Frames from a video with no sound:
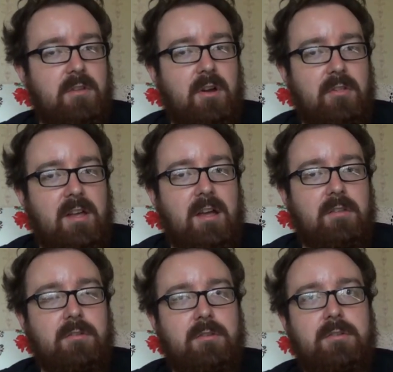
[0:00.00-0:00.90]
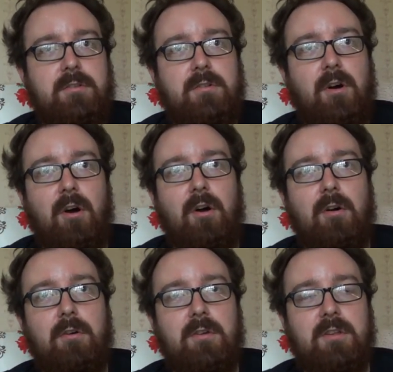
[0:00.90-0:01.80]
on hand
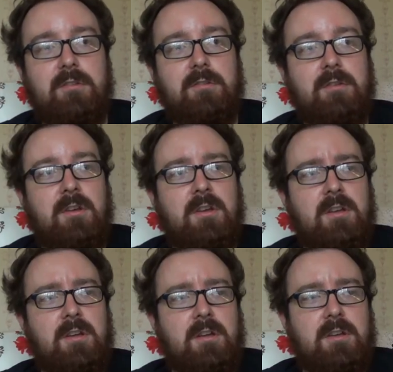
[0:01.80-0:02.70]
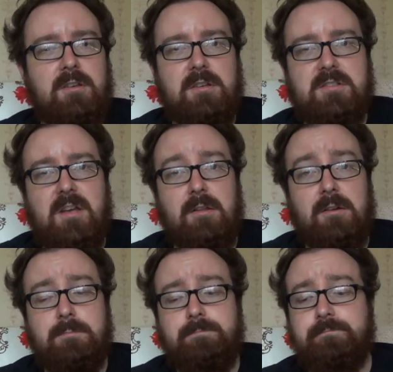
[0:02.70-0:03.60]
or in your cellar,